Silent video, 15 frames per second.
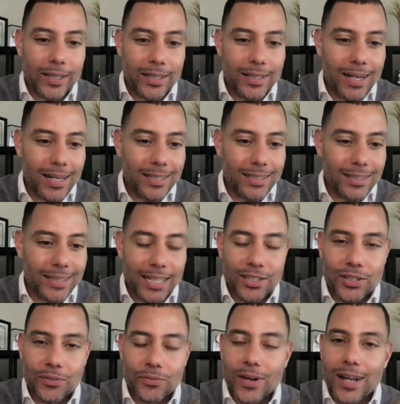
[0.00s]
recognizing
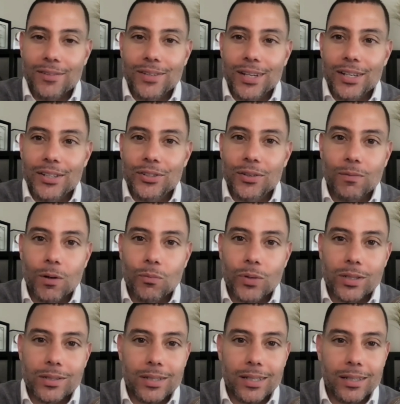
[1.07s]
that's the foundation of what
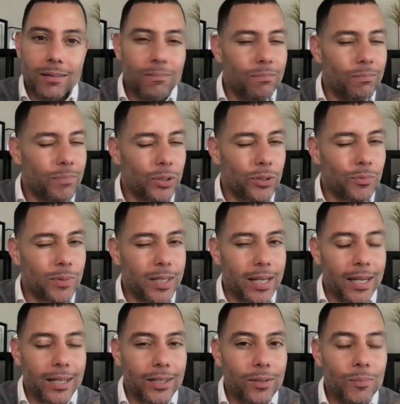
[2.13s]
we see, because we
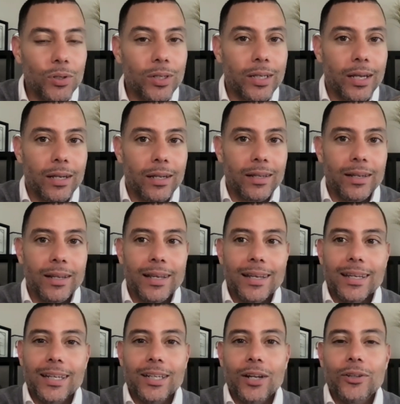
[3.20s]
can't communicate it
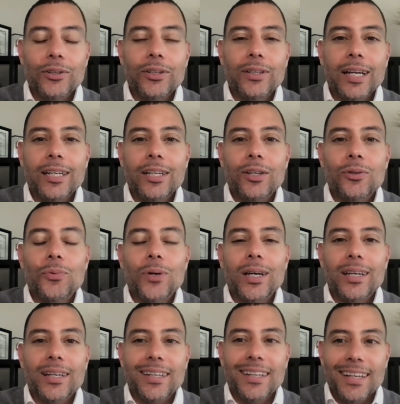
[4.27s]
in any other
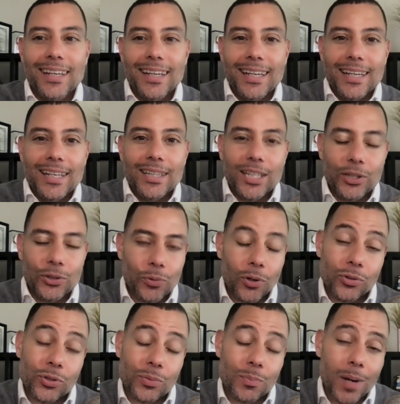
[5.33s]
way than
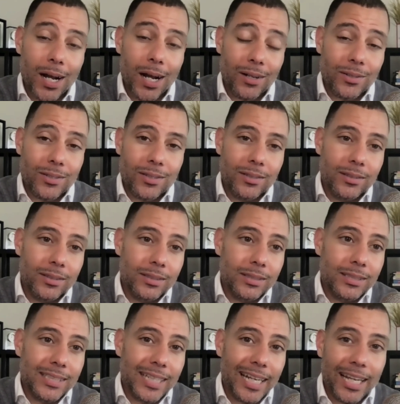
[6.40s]
through our smiles
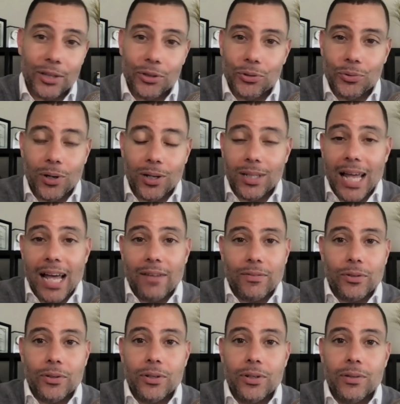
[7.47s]
and through our
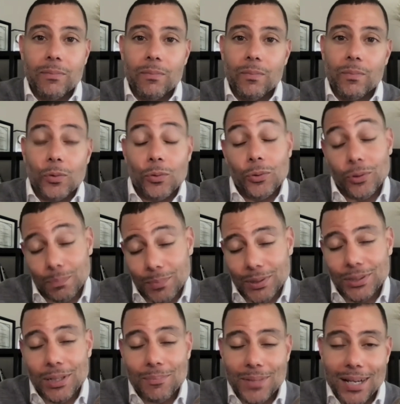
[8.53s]
laughter, or
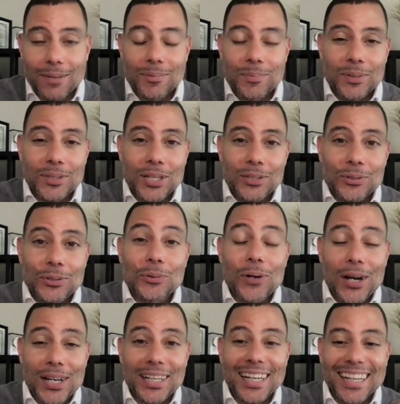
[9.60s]
sometimes potentially
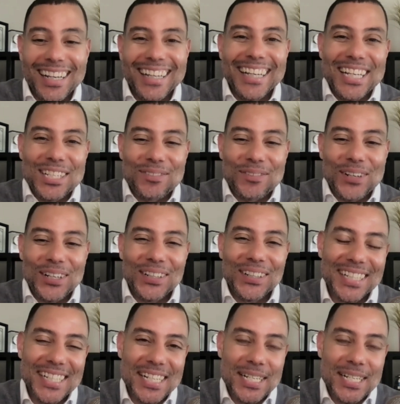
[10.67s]
crying as well.